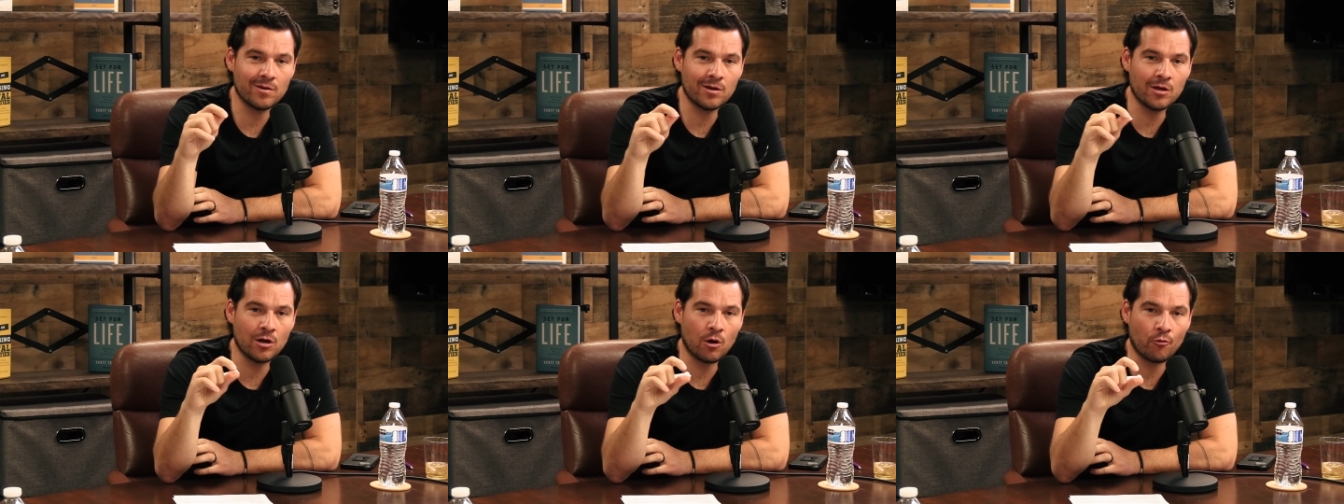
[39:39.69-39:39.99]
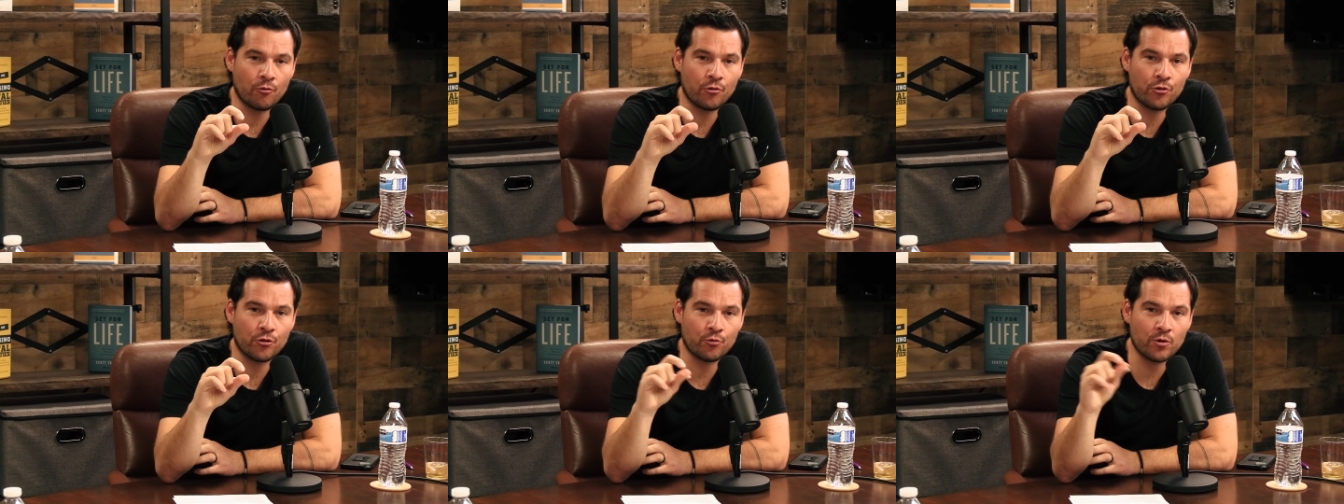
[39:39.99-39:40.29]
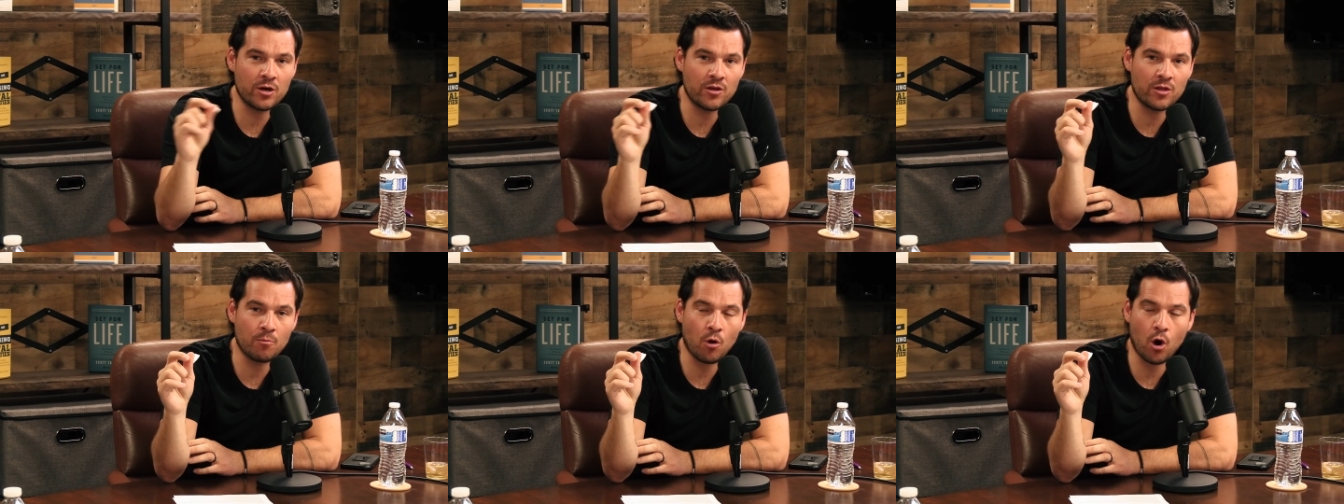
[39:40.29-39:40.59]
you know,
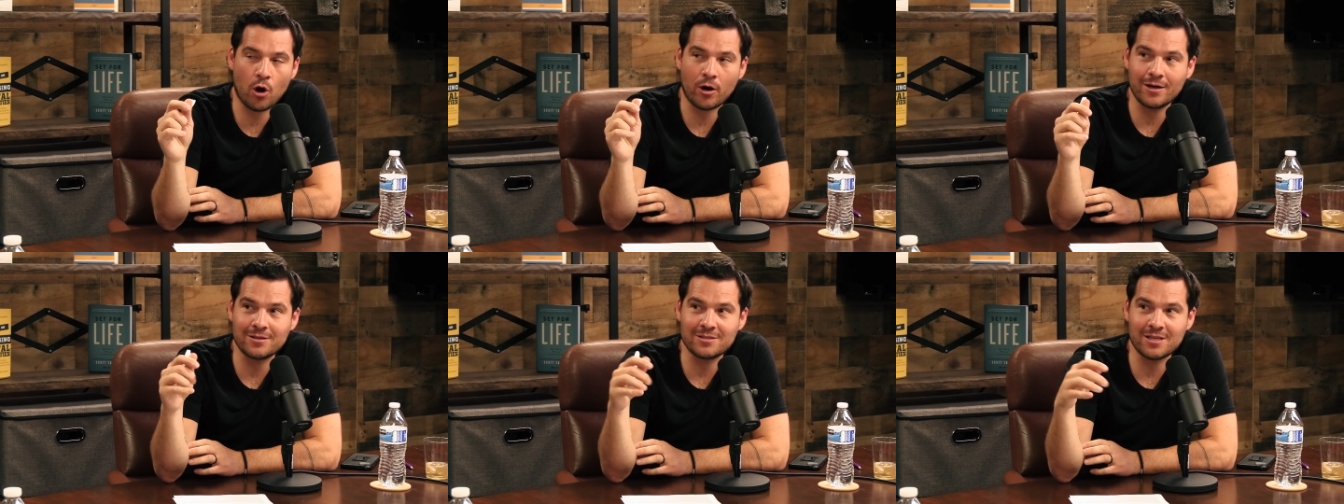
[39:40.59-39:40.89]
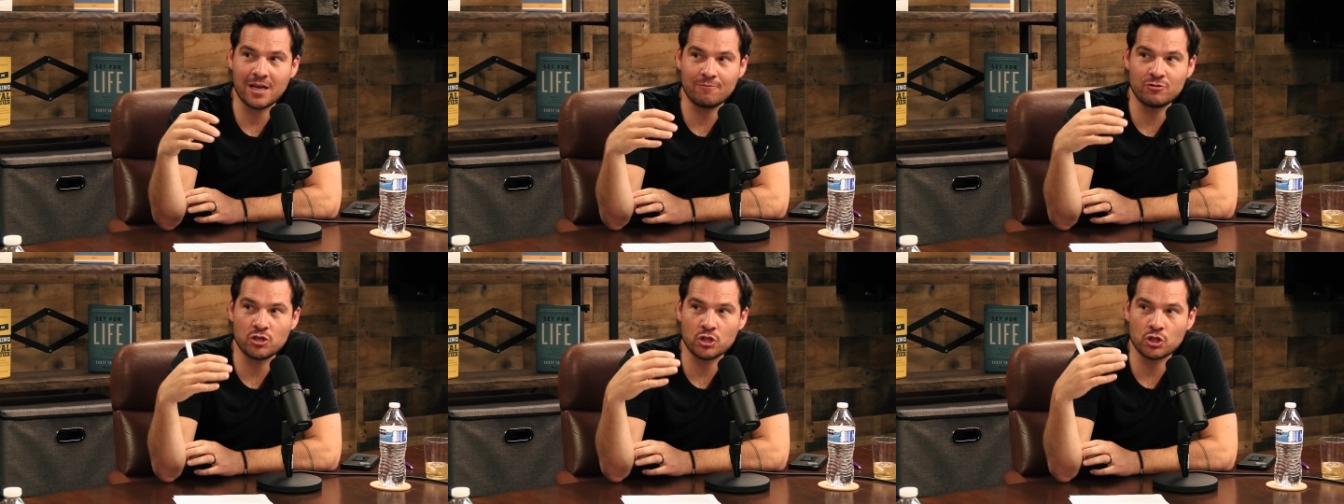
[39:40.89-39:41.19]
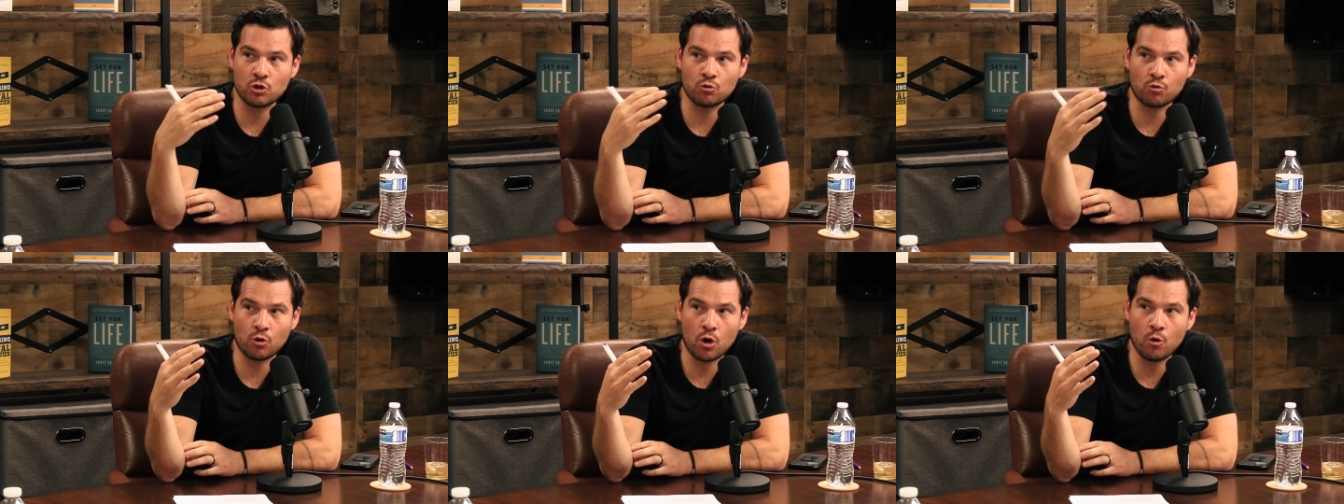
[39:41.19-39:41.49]
three of the markets that have
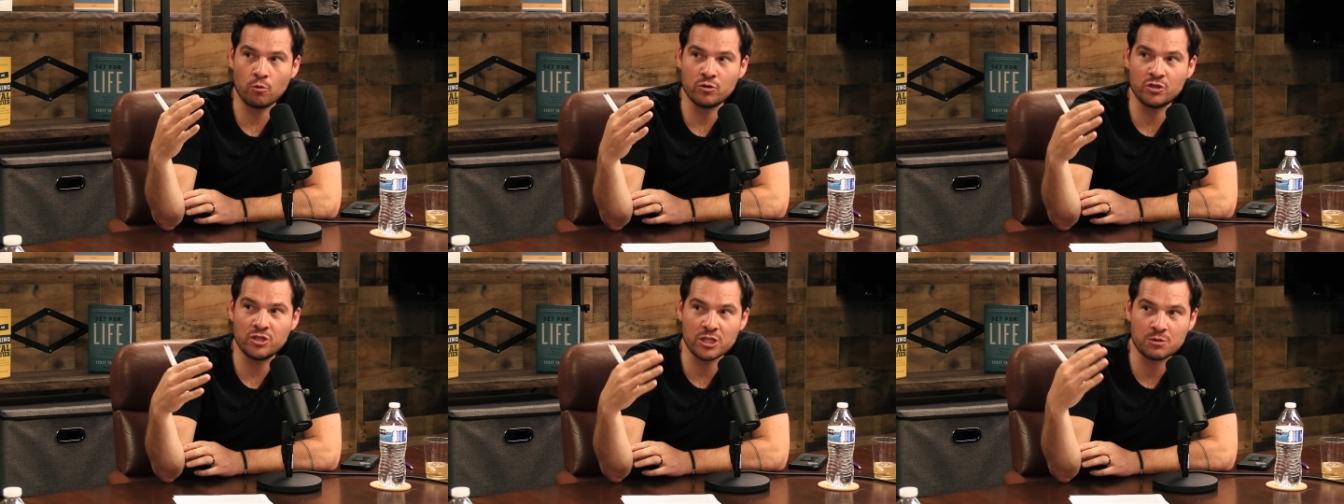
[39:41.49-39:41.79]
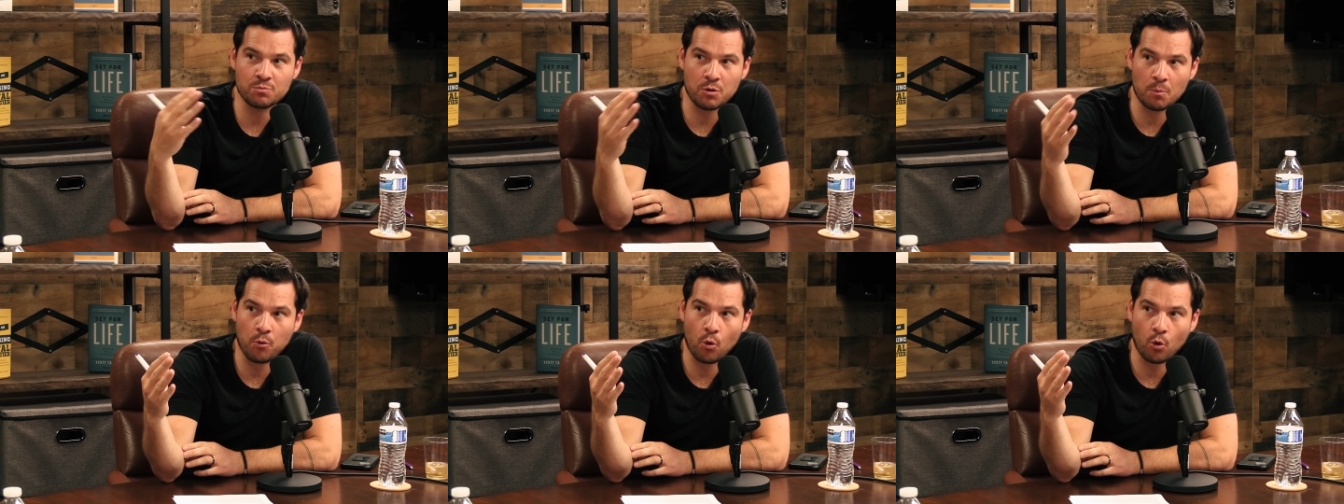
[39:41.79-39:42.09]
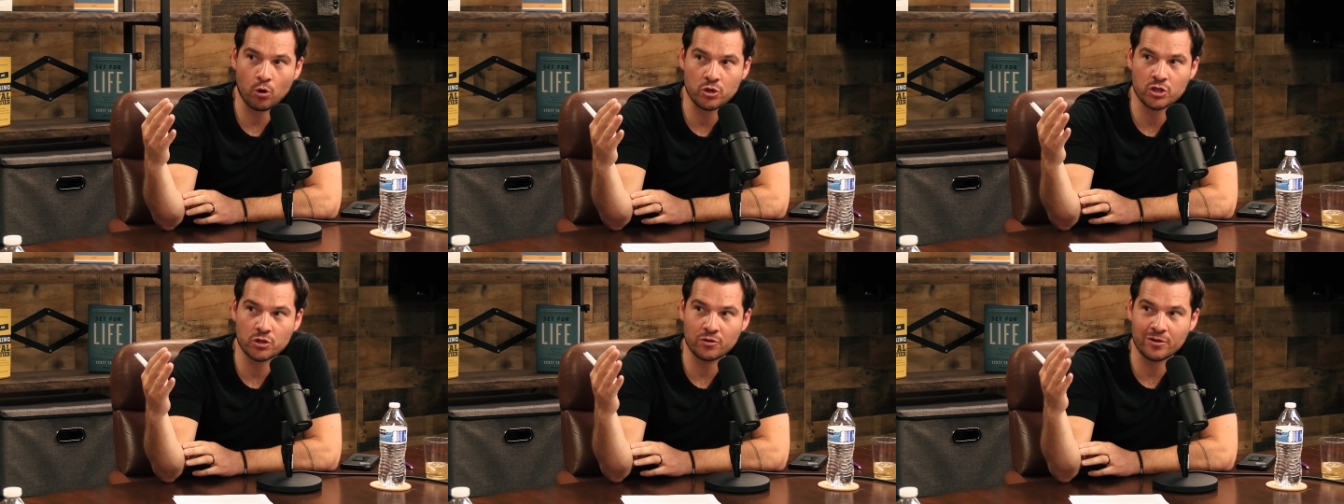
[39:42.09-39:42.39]
just grown
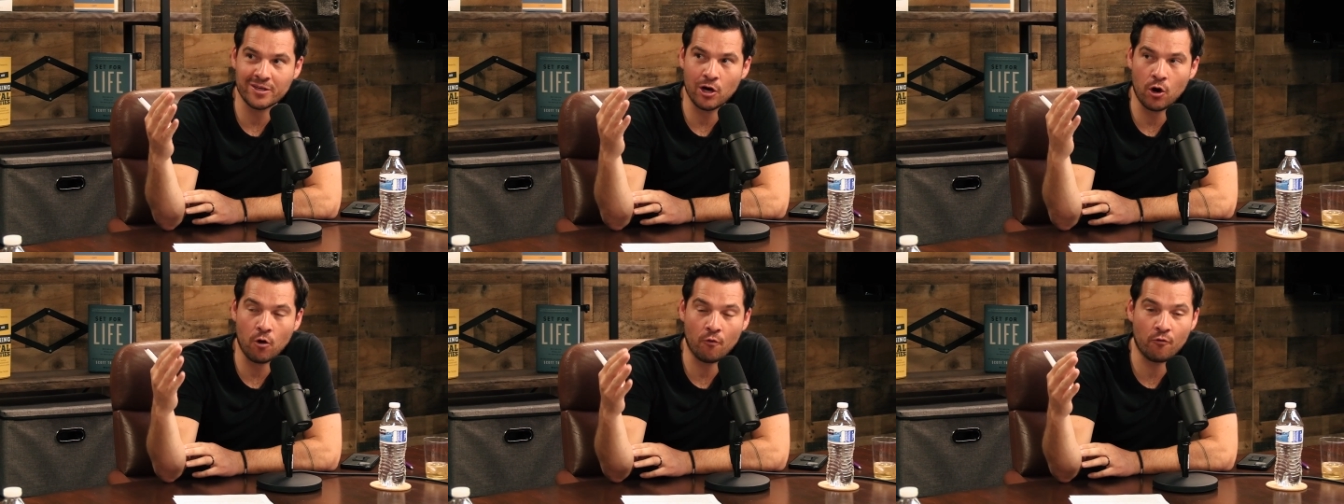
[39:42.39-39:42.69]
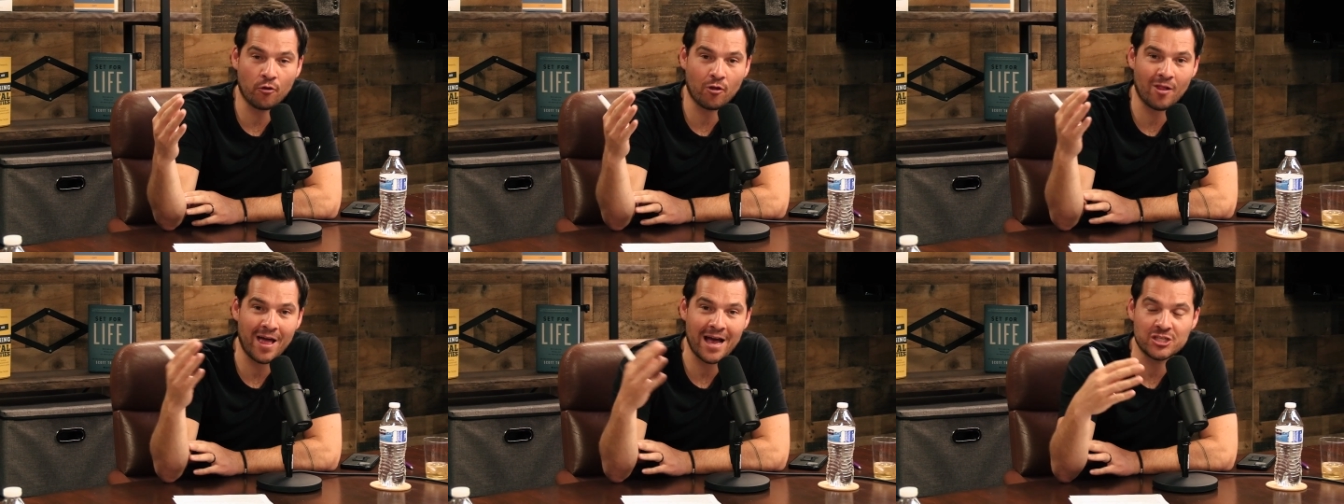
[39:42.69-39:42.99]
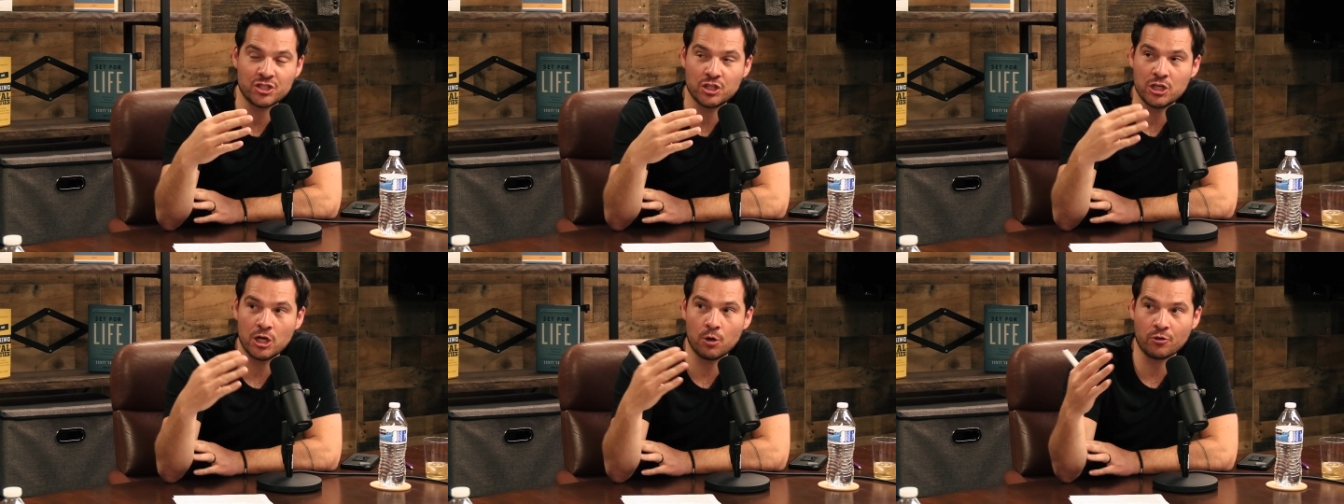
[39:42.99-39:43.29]
disproportionately over the
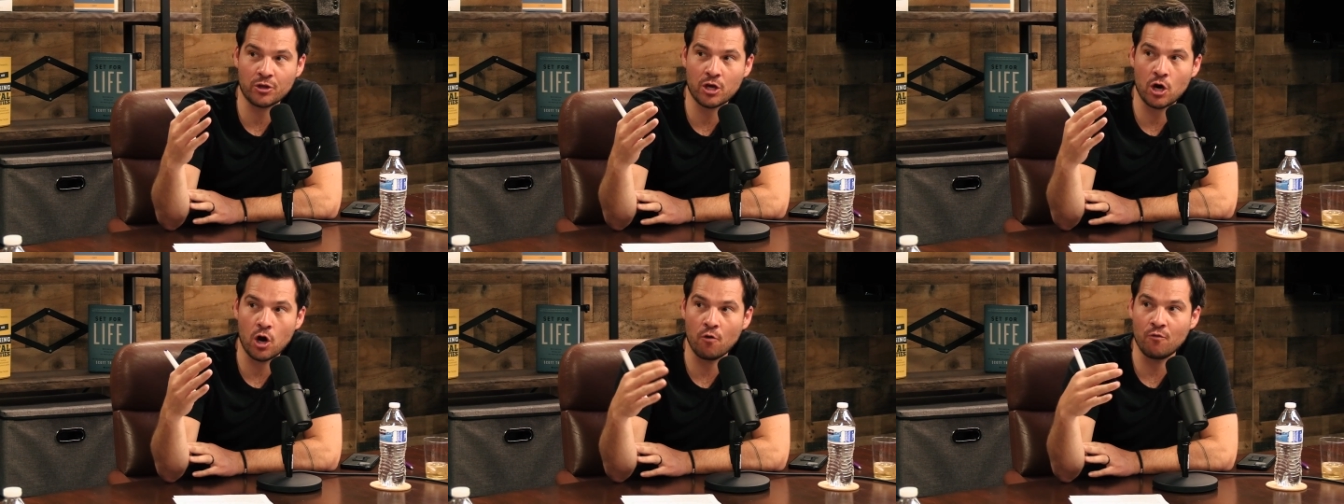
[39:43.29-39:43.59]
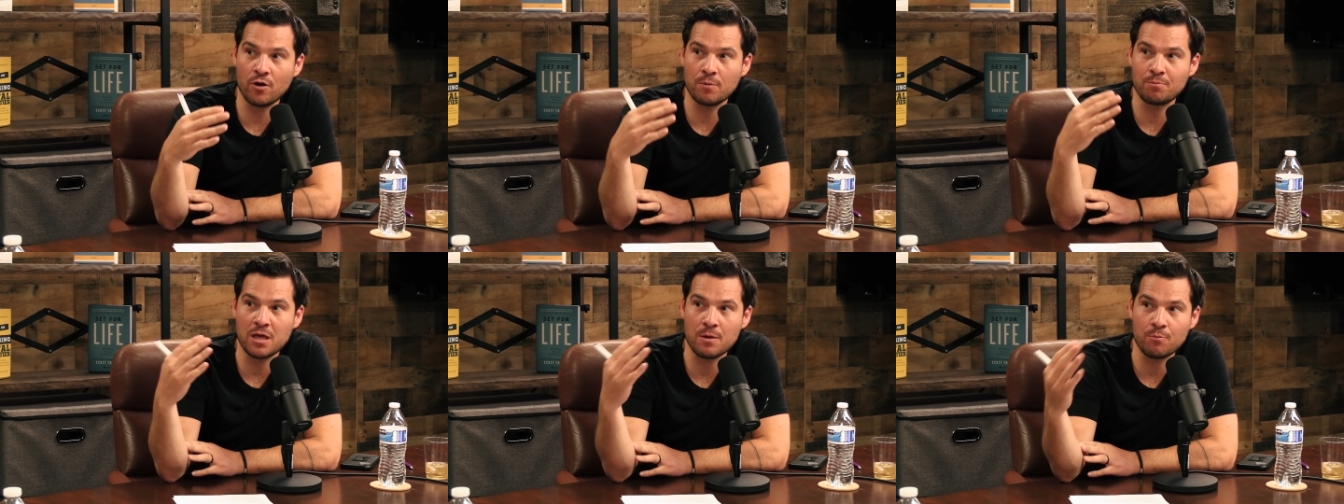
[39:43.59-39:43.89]
last year with COVID.